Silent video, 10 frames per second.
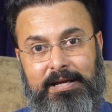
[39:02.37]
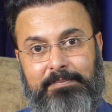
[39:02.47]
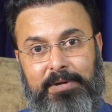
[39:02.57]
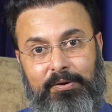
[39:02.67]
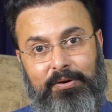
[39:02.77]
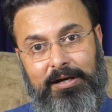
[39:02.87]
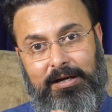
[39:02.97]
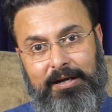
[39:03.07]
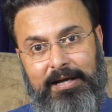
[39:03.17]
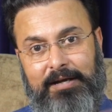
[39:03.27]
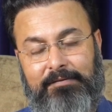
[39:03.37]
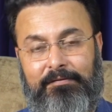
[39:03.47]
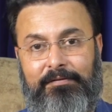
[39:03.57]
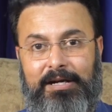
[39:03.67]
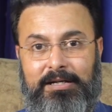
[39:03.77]
Capricorn and
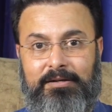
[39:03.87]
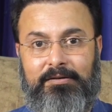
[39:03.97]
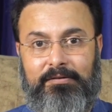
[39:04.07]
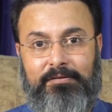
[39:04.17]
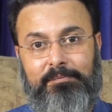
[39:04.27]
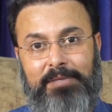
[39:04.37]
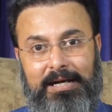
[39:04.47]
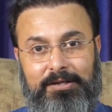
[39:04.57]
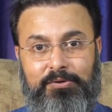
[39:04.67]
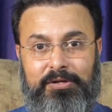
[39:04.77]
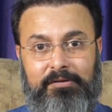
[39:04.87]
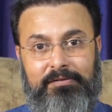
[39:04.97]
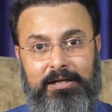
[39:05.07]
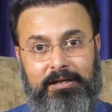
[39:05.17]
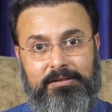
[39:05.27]
again went back to
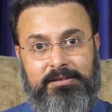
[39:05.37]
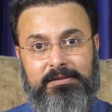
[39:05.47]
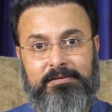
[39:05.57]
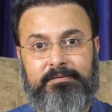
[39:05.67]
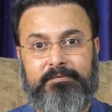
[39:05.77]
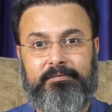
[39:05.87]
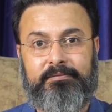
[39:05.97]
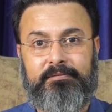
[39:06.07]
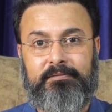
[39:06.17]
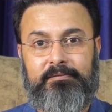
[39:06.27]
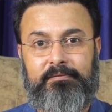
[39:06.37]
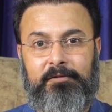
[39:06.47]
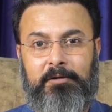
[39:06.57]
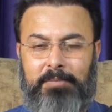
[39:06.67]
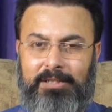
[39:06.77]
Aquarius.
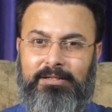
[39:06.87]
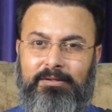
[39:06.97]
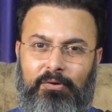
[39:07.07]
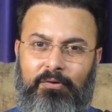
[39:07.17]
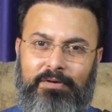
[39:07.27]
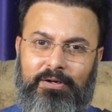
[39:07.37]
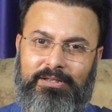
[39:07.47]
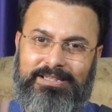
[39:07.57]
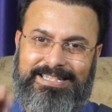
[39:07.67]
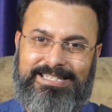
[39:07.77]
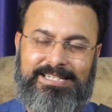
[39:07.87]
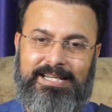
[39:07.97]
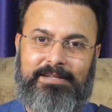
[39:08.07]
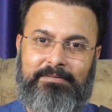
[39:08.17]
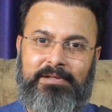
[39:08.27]
But overall this
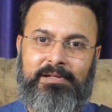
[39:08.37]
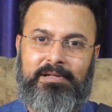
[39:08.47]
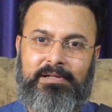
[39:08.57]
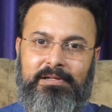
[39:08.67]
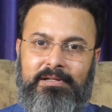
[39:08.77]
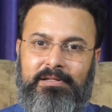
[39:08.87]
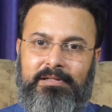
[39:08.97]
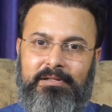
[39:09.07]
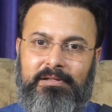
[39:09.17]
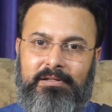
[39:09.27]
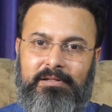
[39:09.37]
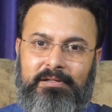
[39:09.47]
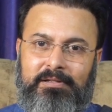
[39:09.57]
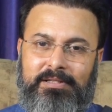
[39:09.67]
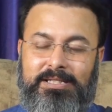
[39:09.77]
time,
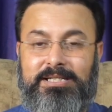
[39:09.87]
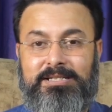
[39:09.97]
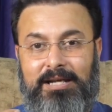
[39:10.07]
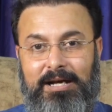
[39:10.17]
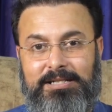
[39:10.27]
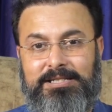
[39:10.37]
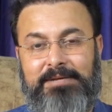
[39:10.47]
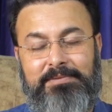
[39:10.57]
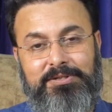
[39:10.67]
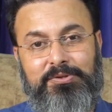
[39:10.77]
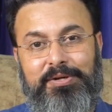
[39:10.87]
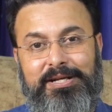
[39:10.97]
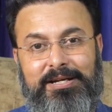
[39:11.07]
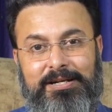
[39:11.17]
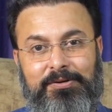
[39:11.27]
this is last time it's
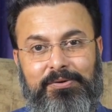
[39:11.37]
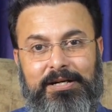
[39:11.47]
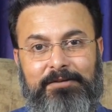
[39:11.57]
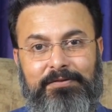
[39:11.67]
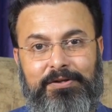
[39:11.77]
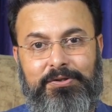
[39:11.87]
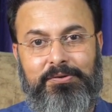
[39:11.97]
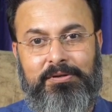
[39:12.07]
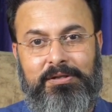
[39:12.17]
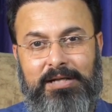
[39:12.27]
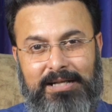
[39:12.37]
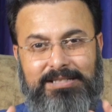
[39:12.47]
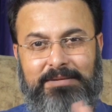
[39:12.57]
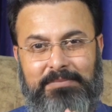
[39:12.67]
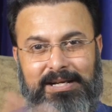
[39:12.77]
going retrograde for you.
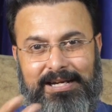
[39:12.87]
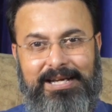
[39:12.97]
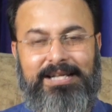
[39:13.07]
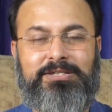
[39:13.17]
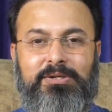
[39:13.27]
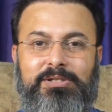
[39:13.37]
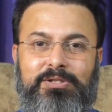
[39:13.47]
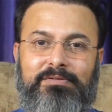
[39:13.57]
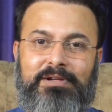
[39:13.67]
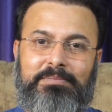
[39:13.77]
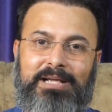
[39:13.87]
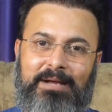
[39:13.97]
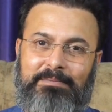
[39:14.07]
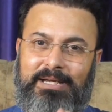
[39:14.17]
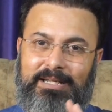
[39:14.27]
And some grahans also will be
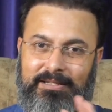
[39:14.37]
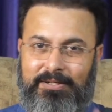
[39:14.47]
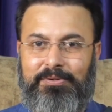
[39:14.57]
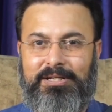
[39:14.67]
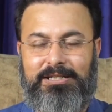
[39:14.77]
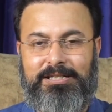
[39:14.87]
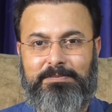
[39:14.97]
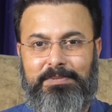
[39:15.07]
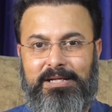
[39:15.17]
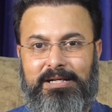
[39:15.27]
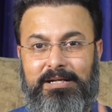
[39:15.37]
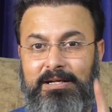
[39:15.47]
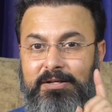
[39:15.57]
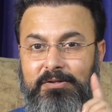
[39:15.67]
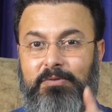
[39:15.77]
happening during this period.
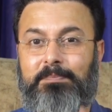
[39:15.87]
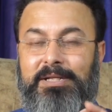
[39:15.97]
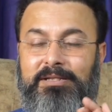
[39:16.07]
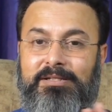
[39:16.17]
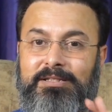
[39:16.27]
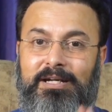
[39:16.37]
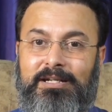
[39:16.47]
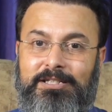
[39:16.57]
So Pitra